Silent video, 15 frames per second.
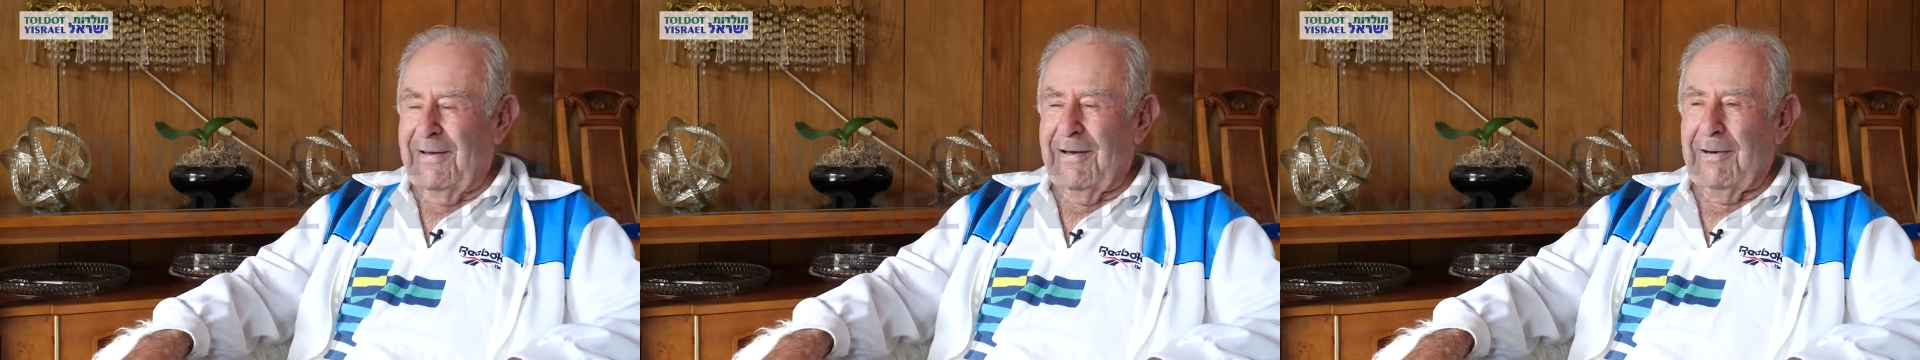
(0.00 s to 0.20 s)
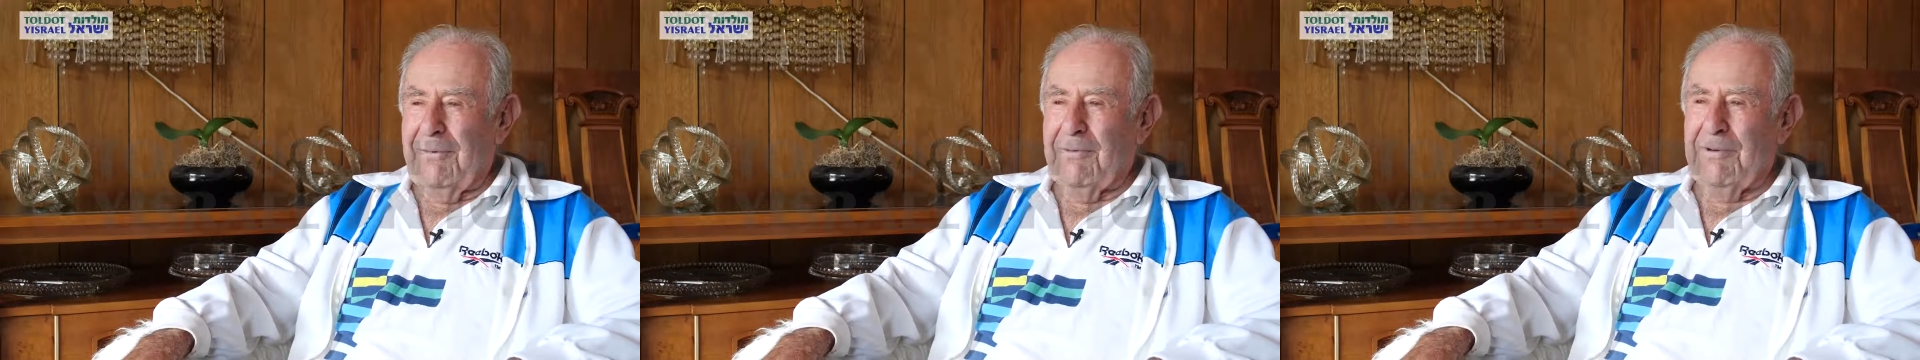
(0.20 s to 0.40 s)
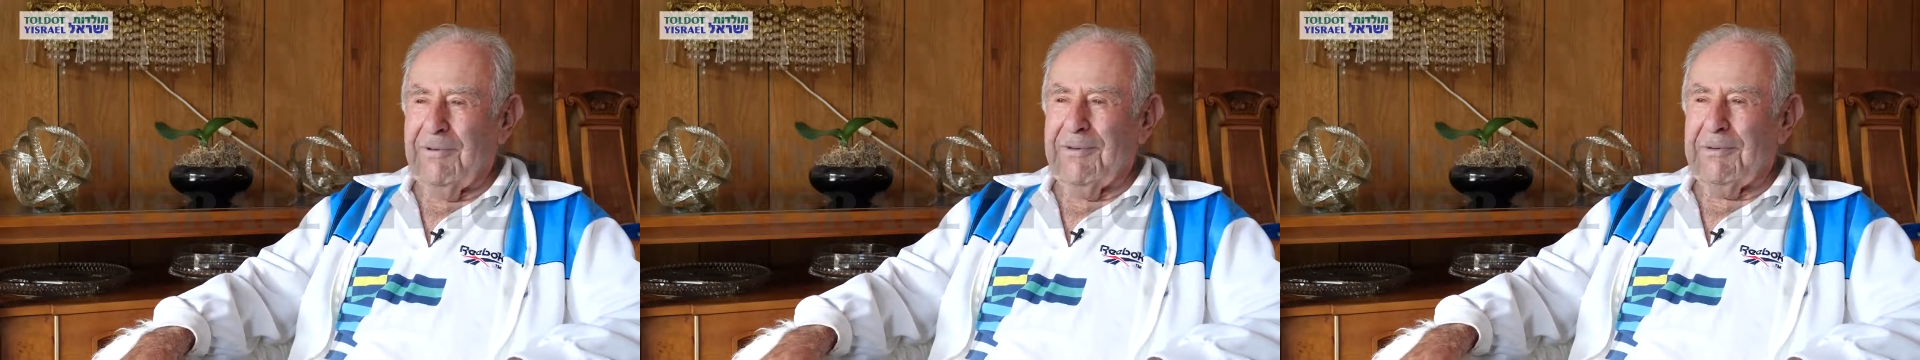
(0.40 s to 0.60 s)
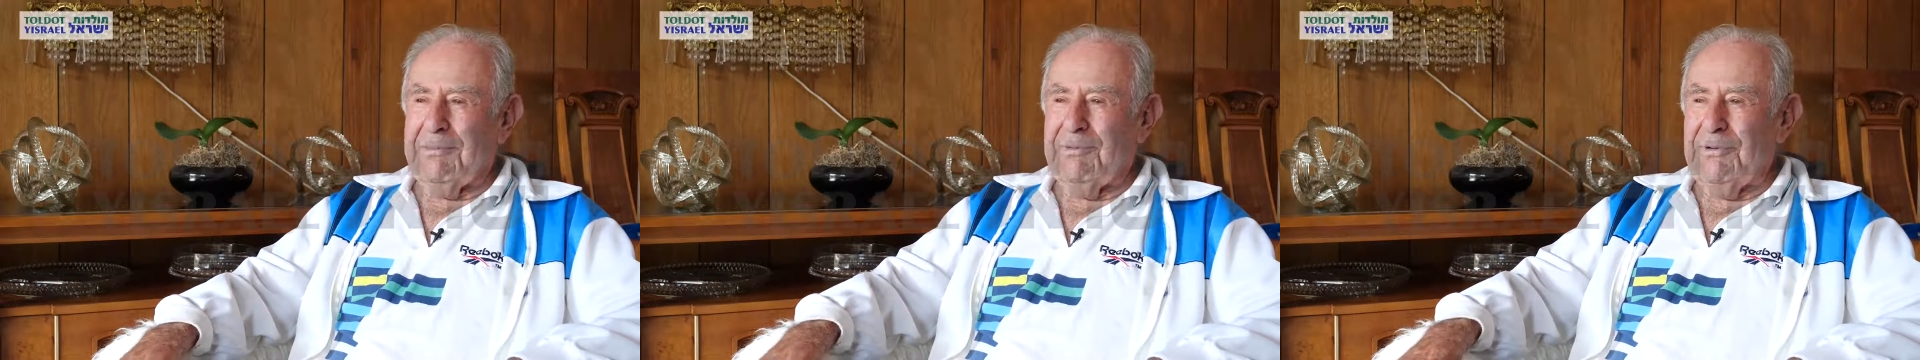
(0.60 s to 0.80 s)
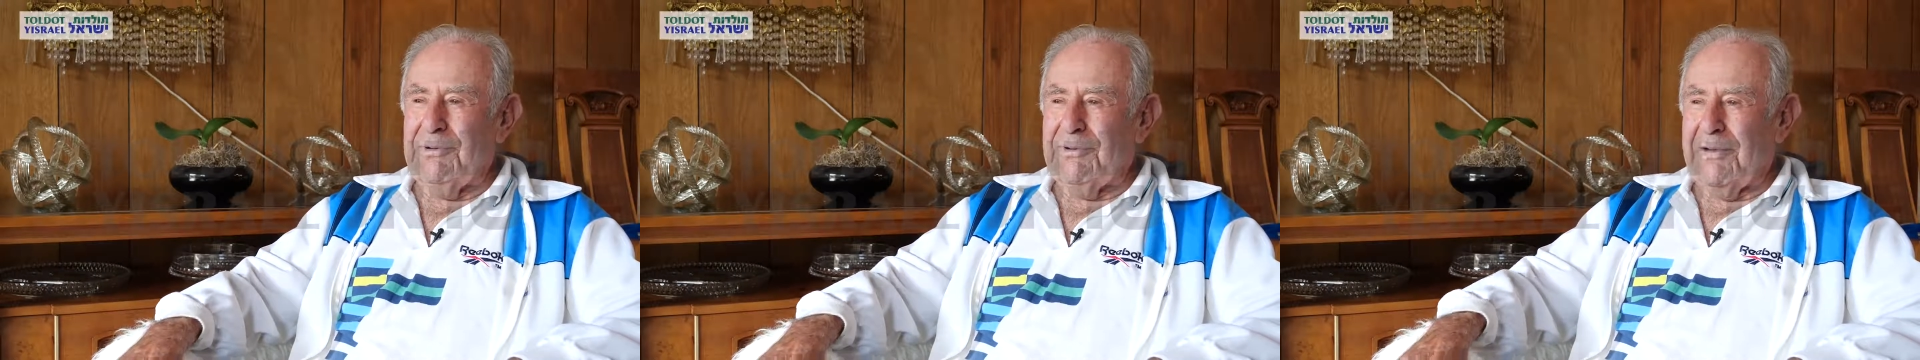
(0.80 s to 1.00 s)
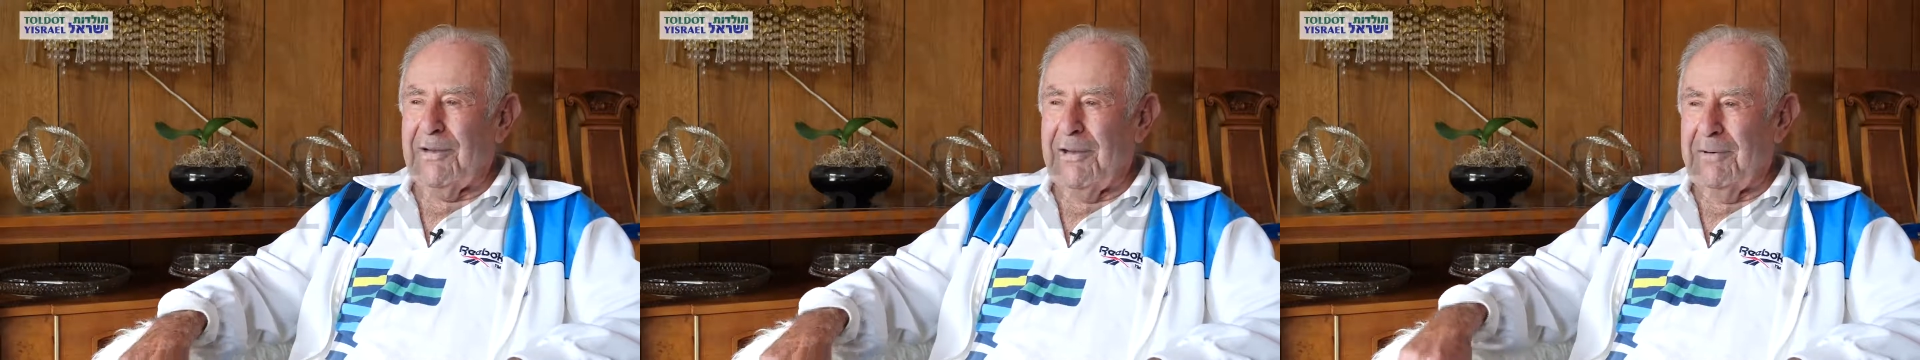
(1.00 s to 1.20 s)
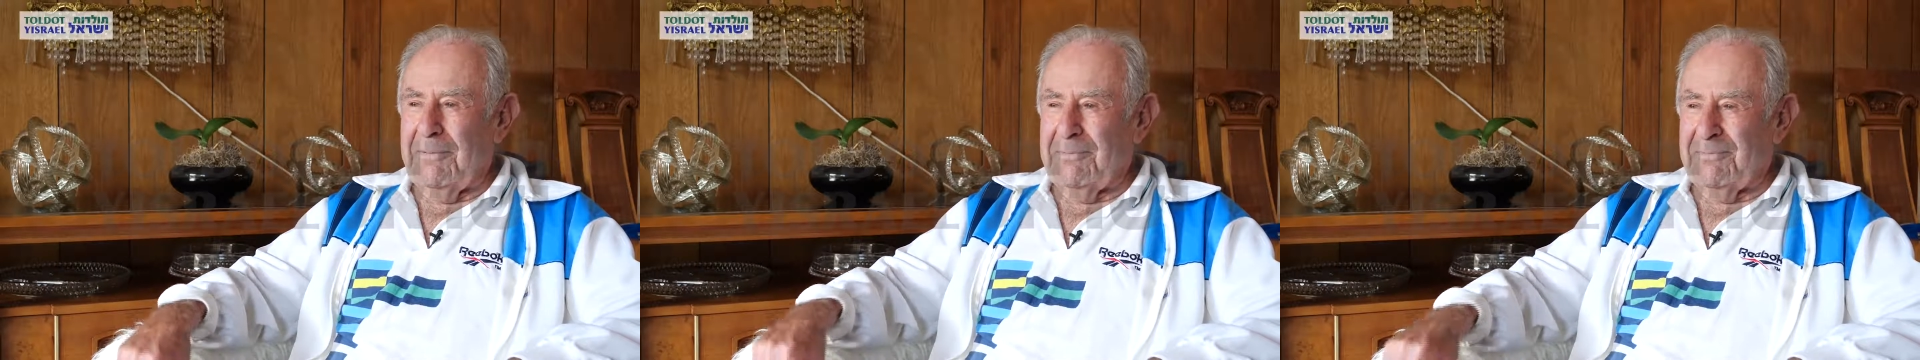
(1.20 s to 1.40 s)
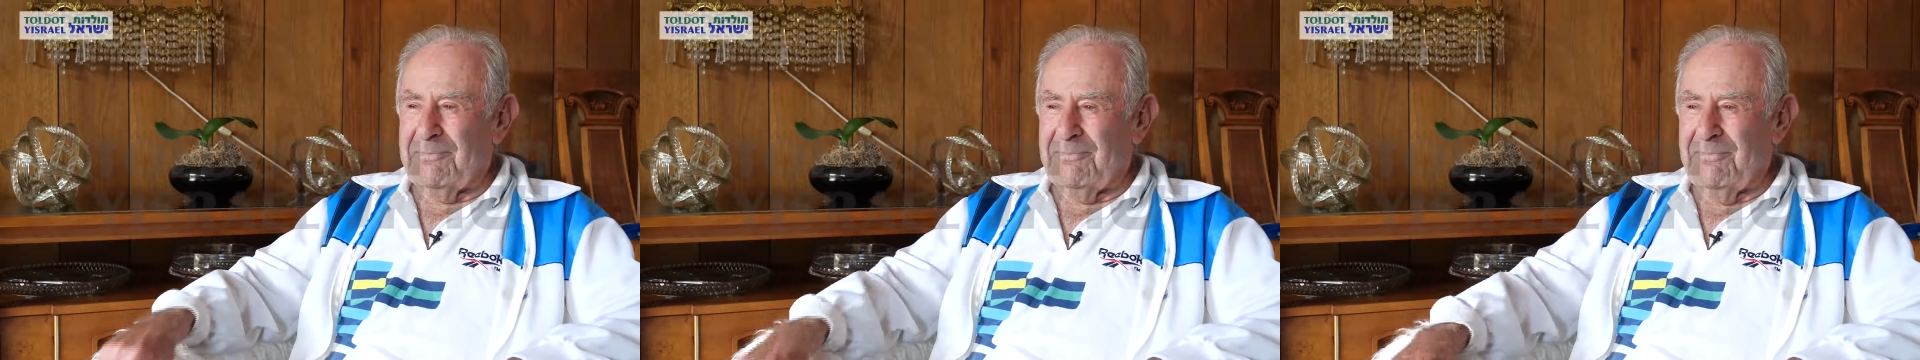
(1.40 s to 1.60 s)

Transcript: I went to boot camp.